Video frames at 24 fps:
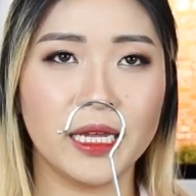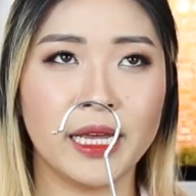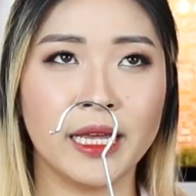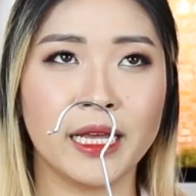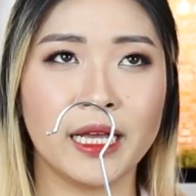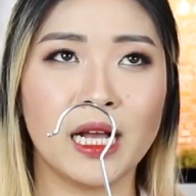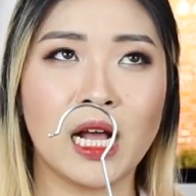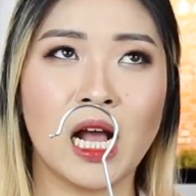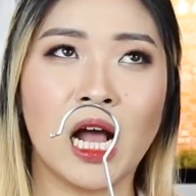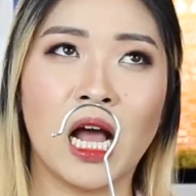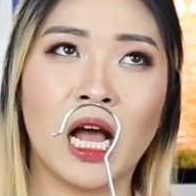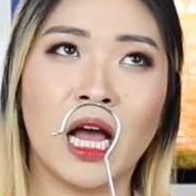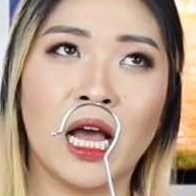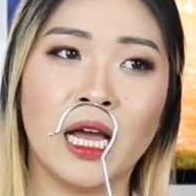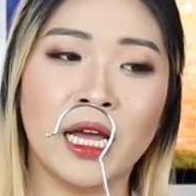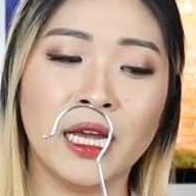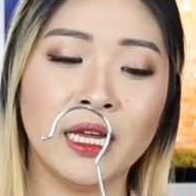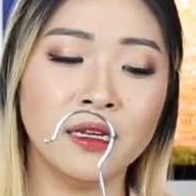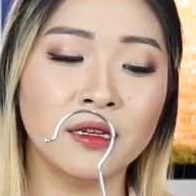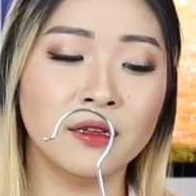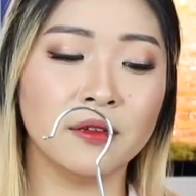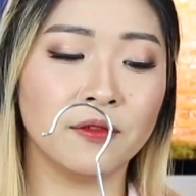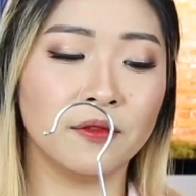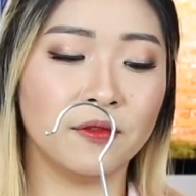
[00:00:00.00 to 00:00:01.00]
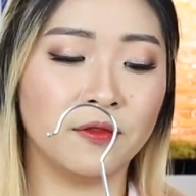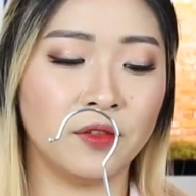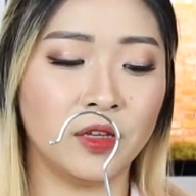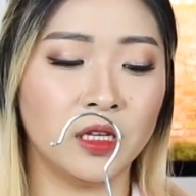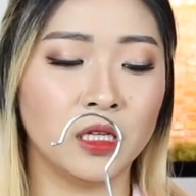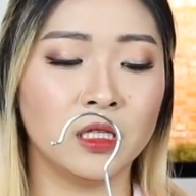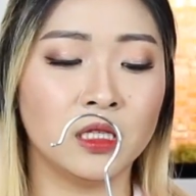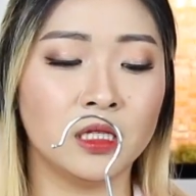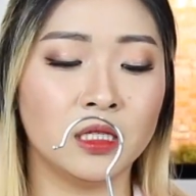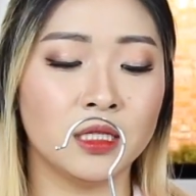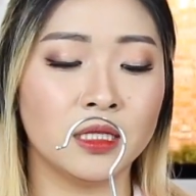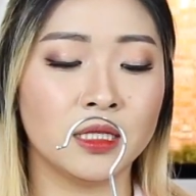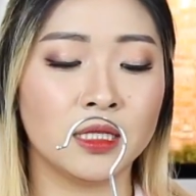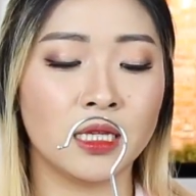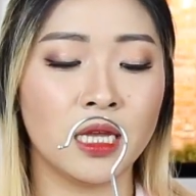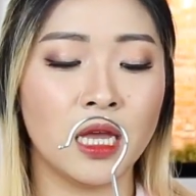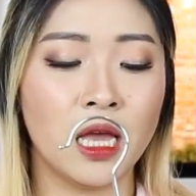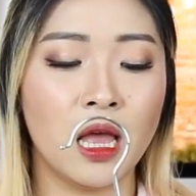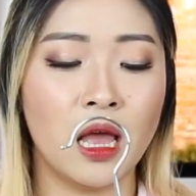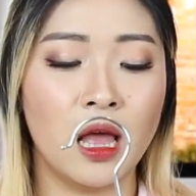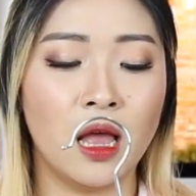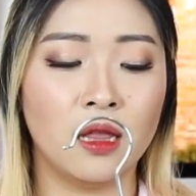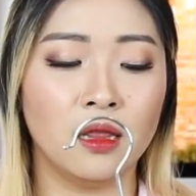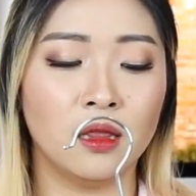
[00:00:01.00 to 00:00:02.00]
It kind of feels
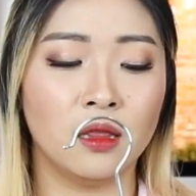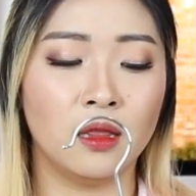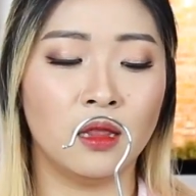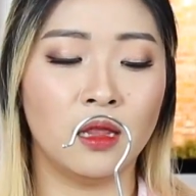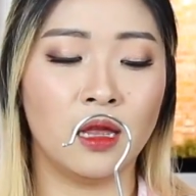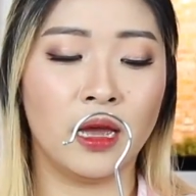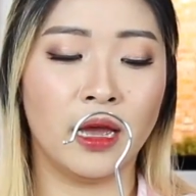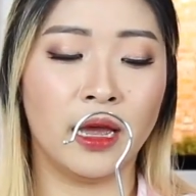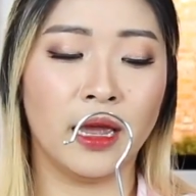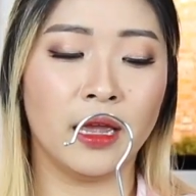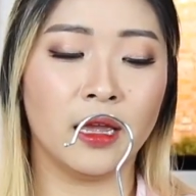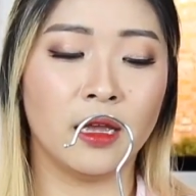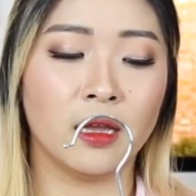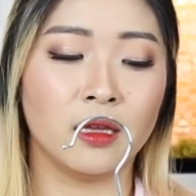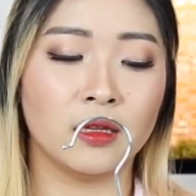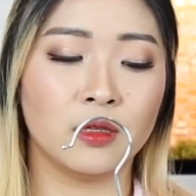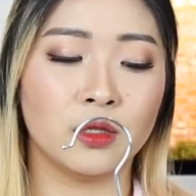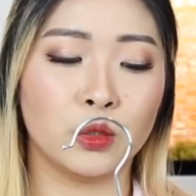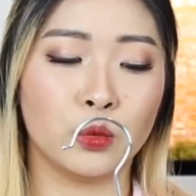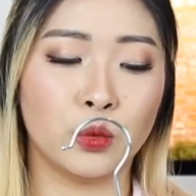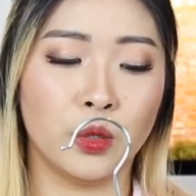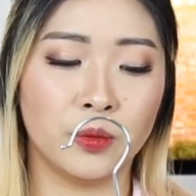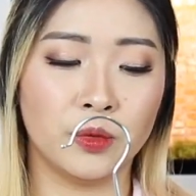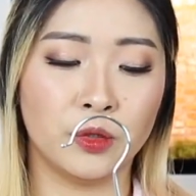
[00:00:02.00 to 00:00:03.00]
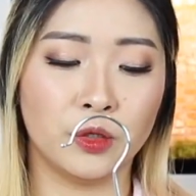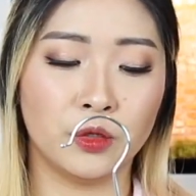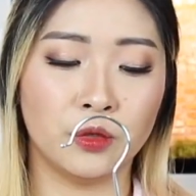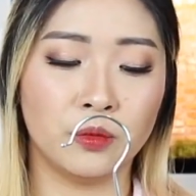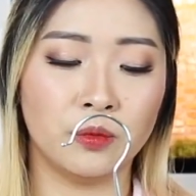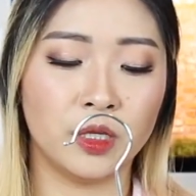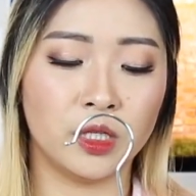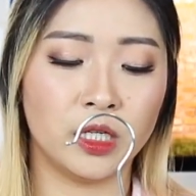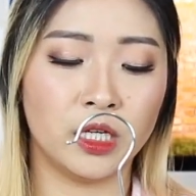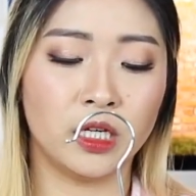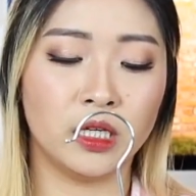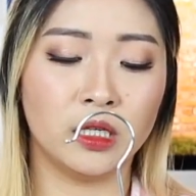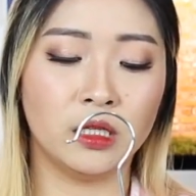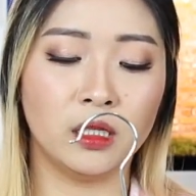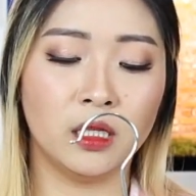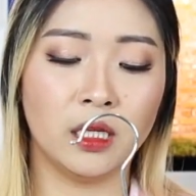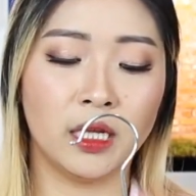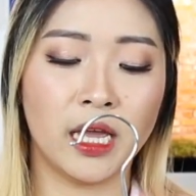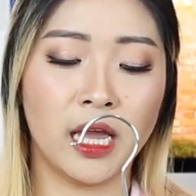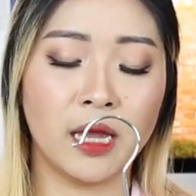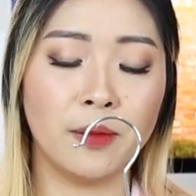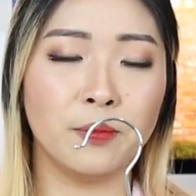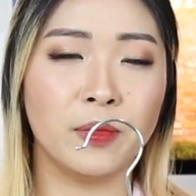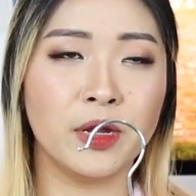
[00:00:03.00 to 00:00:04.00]
like swimsuit material
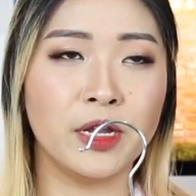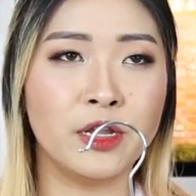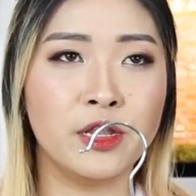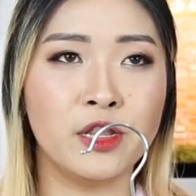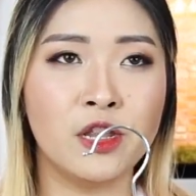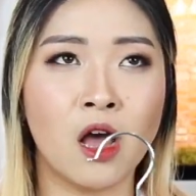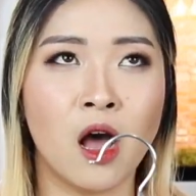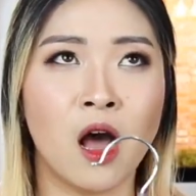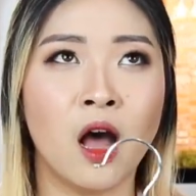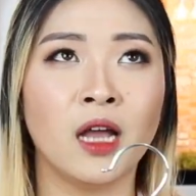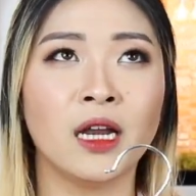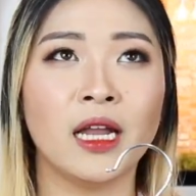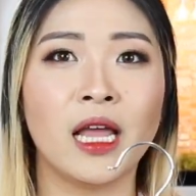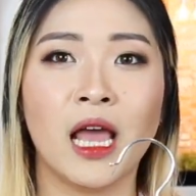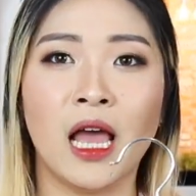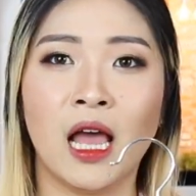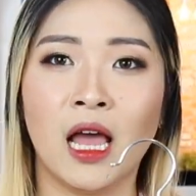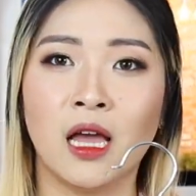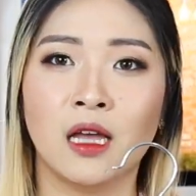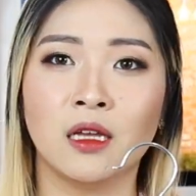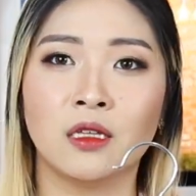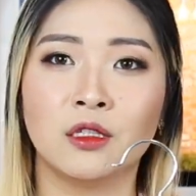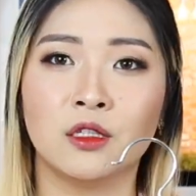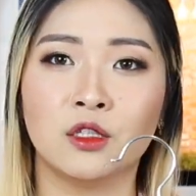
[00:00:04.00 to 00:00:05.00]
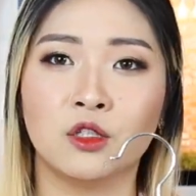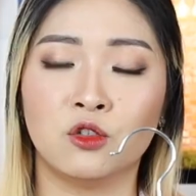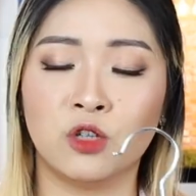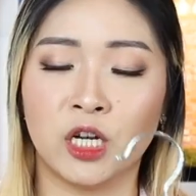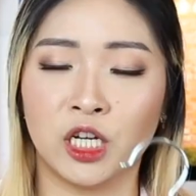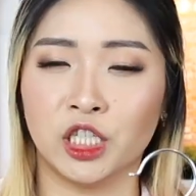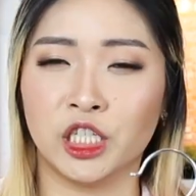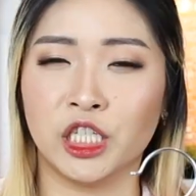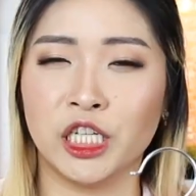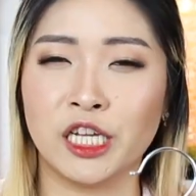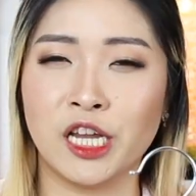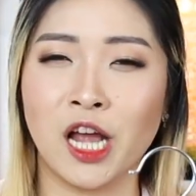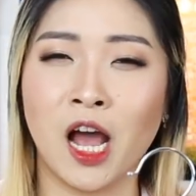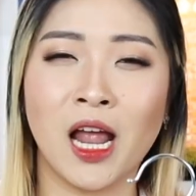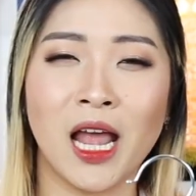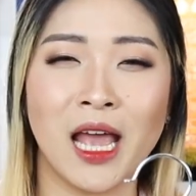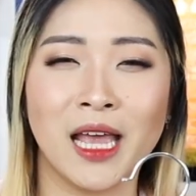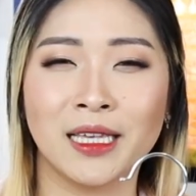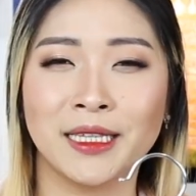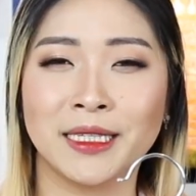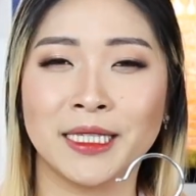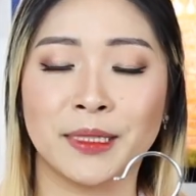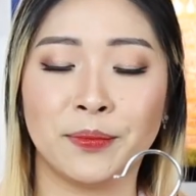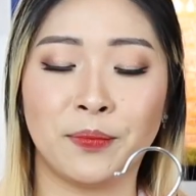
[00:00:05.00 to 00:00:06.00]
again, but not as stretchy, not
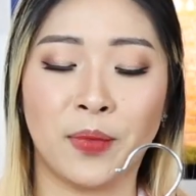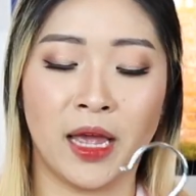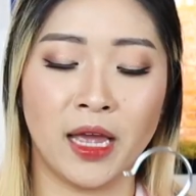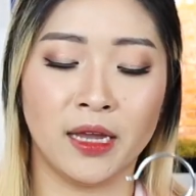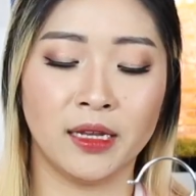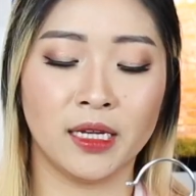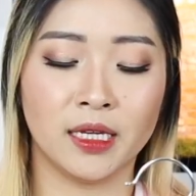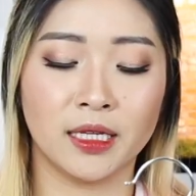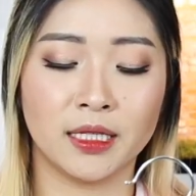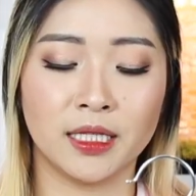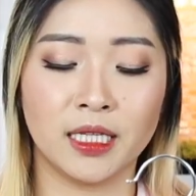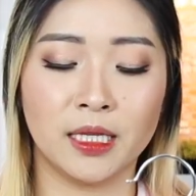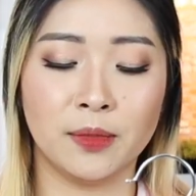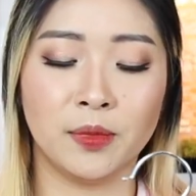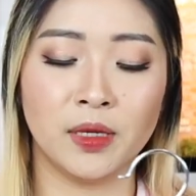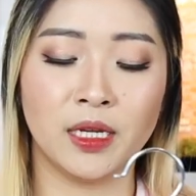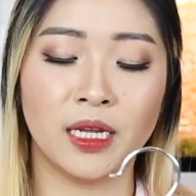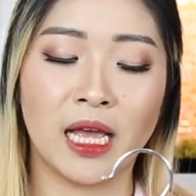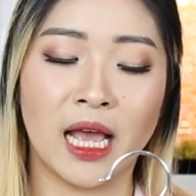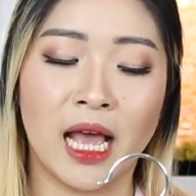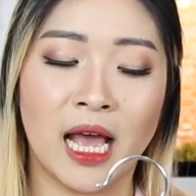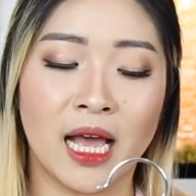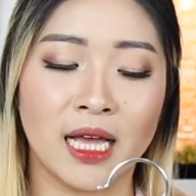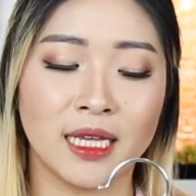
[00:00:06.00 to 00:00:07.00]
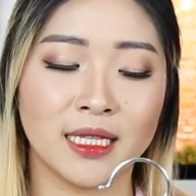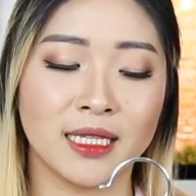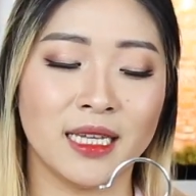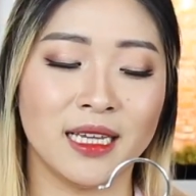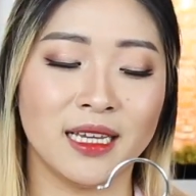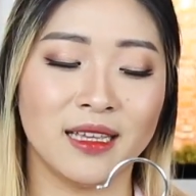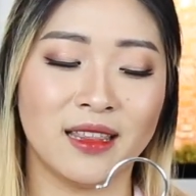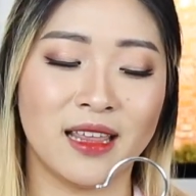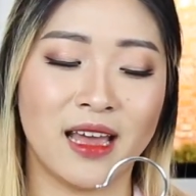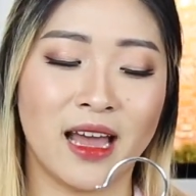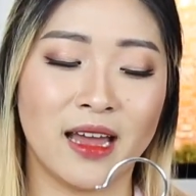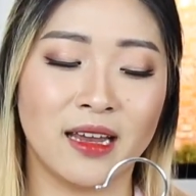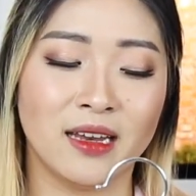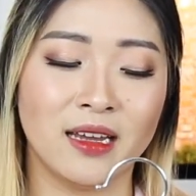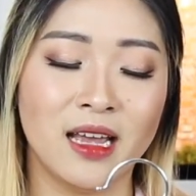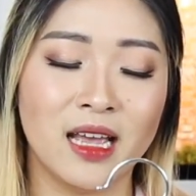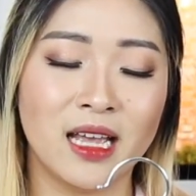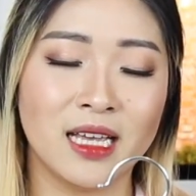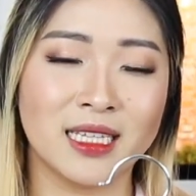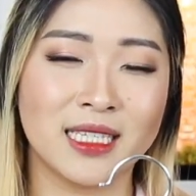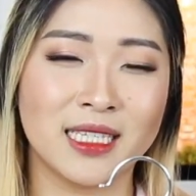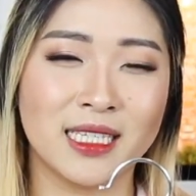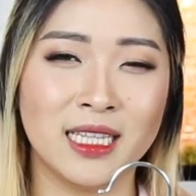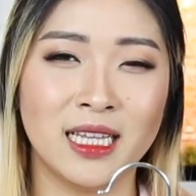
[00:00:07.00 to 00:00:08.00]
as spandexy, but it has like that
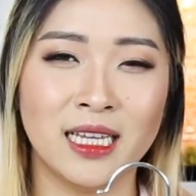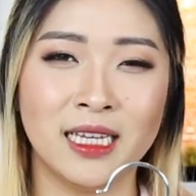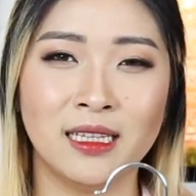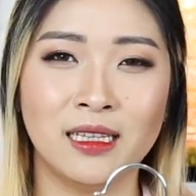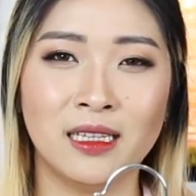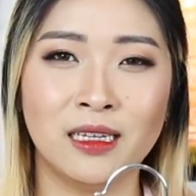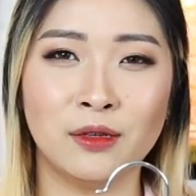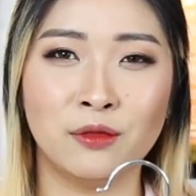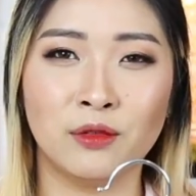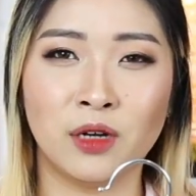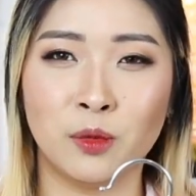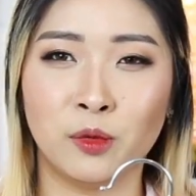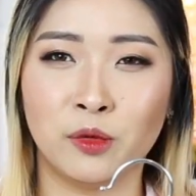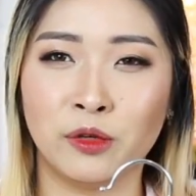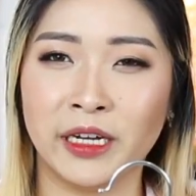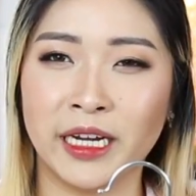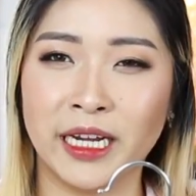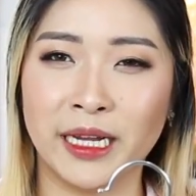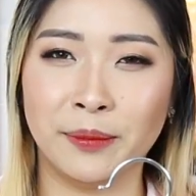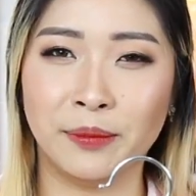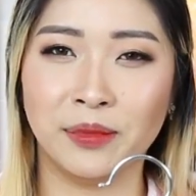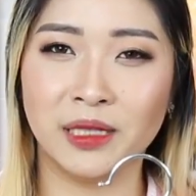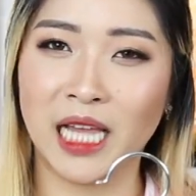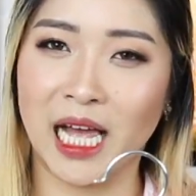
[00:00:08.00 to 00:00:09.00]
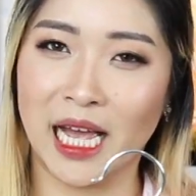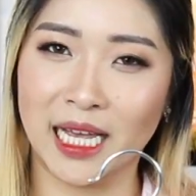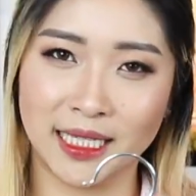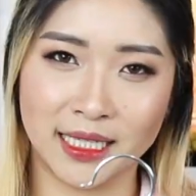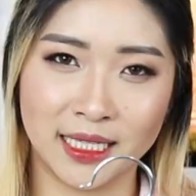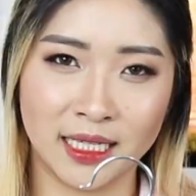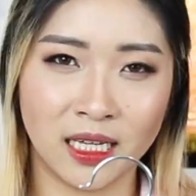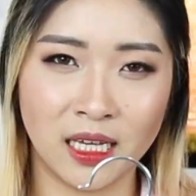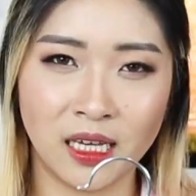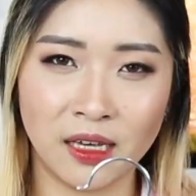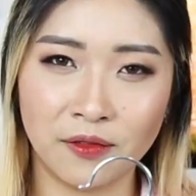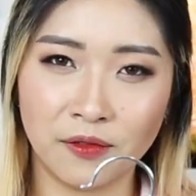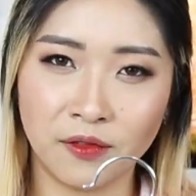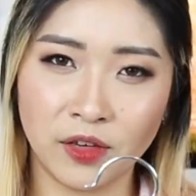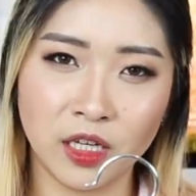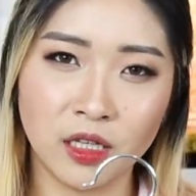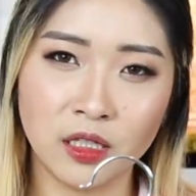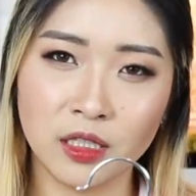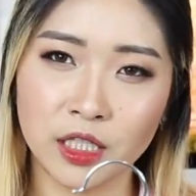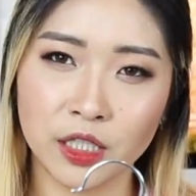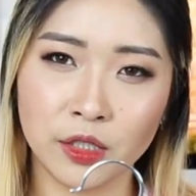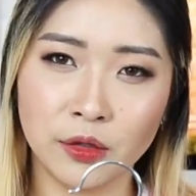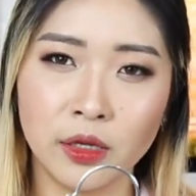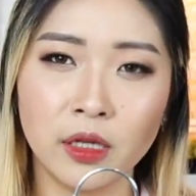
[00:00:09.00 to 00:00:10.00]
slightly rubbery, plasticky
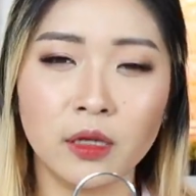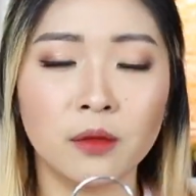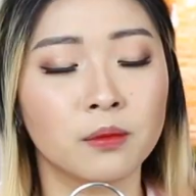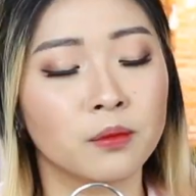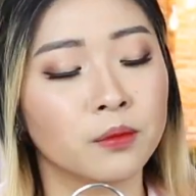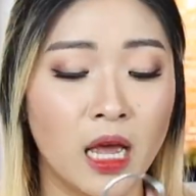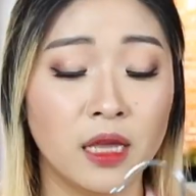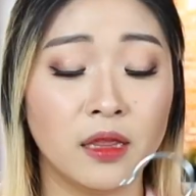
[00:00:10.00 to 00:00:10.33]
feel to it.